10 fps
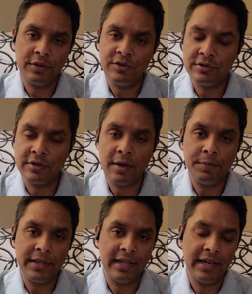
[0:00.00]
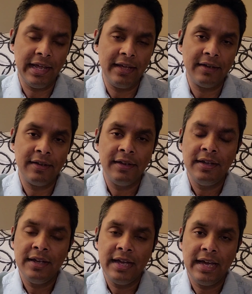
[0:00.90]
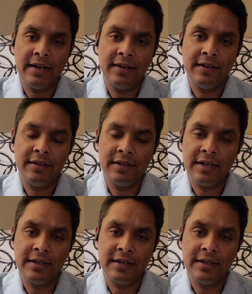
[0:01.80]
You can just copy the link and